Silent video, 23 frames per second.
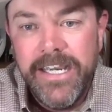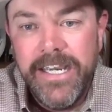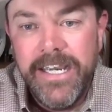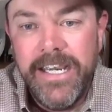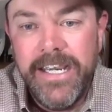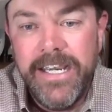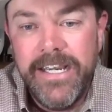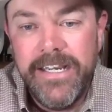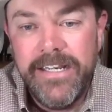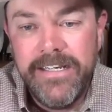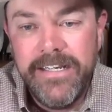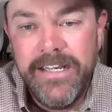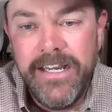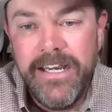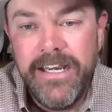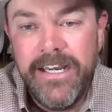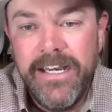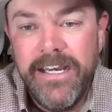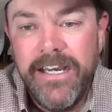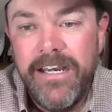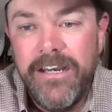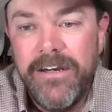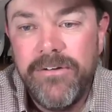And
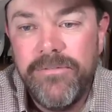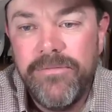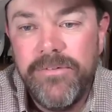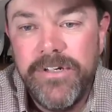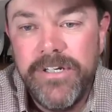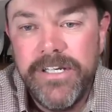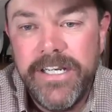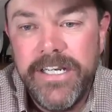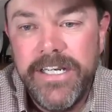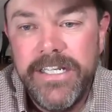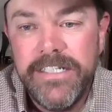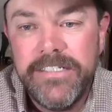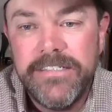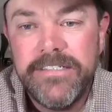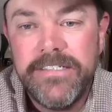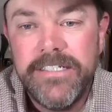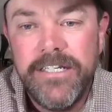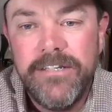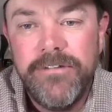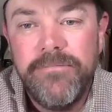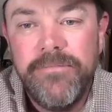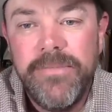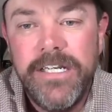I want to get
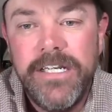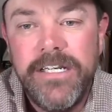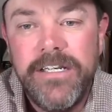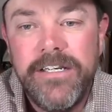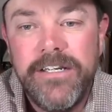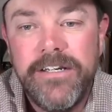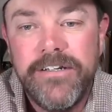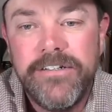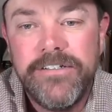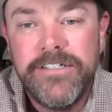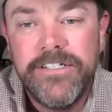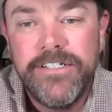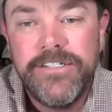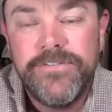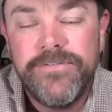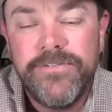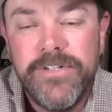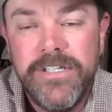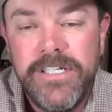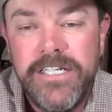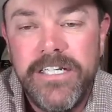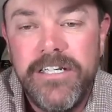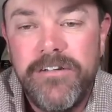sentimental here just
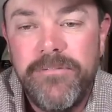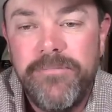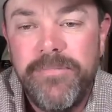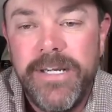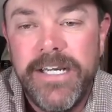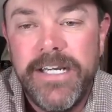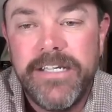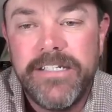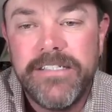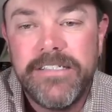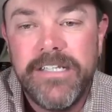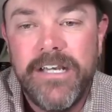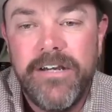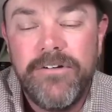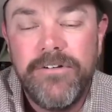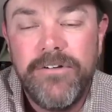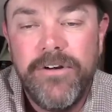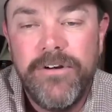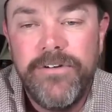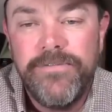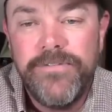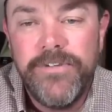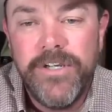for a little bit because I
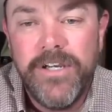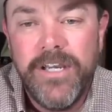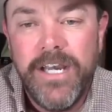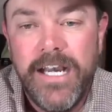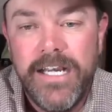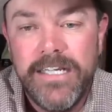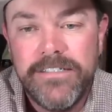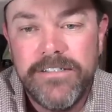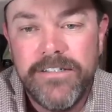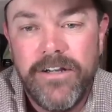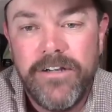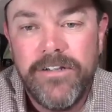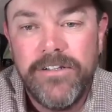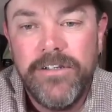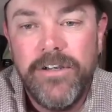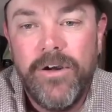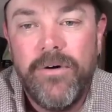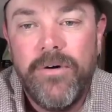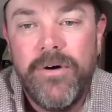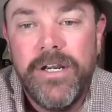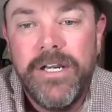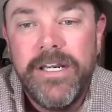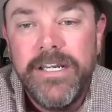don't know if you guys all
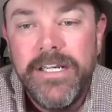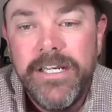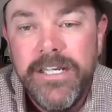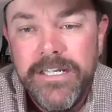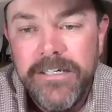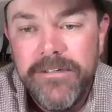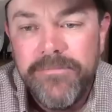know it.